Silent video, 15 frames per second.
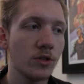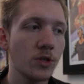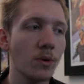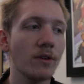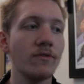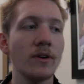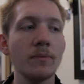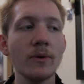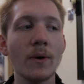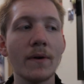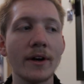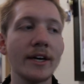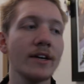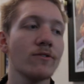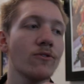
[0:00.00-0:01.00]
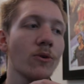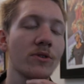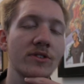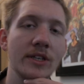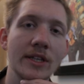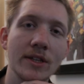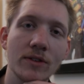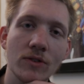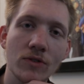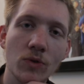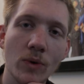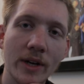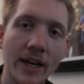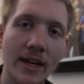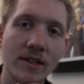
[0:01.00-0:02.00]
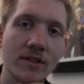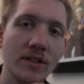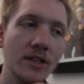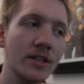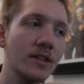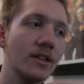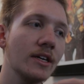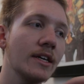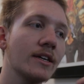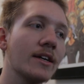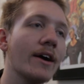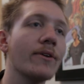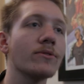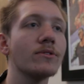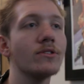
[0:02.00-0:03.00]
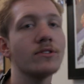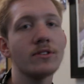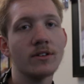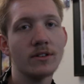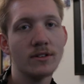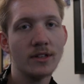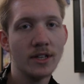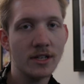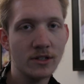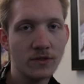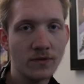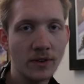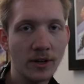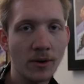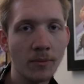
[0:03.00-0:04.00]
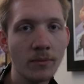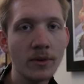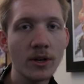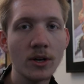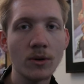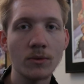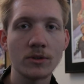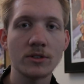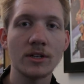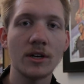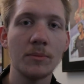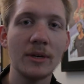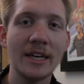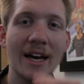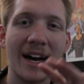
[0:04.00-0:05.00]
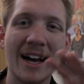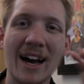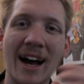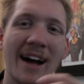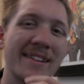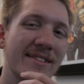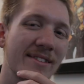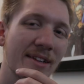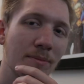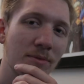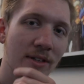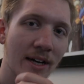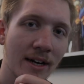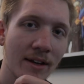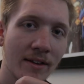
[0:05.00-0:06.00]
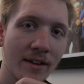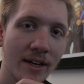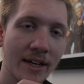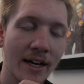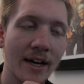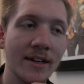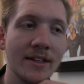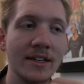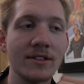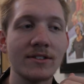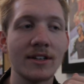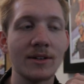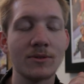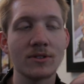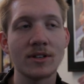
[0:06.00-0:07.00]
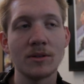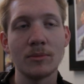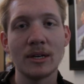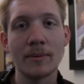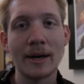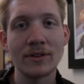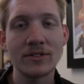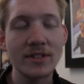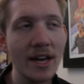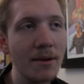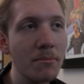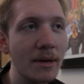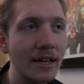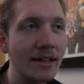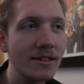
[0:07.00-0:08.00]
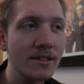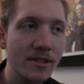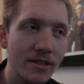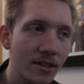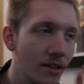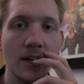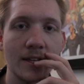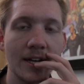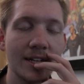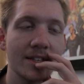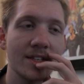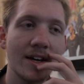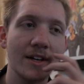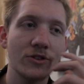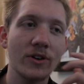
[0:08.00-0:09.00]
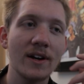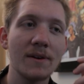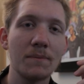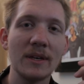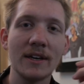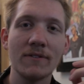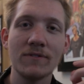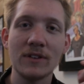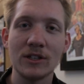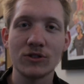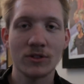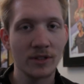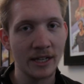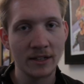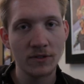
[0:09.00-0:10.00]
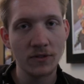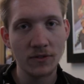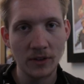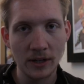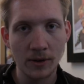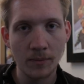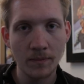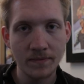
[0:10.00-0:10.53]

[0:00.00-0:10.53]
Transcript: So on February 14th, 2018, he announced his film was going to be a concept kind of thing, and he said it was going to be about 10 minutes and that it's not trying to be a feature-length film.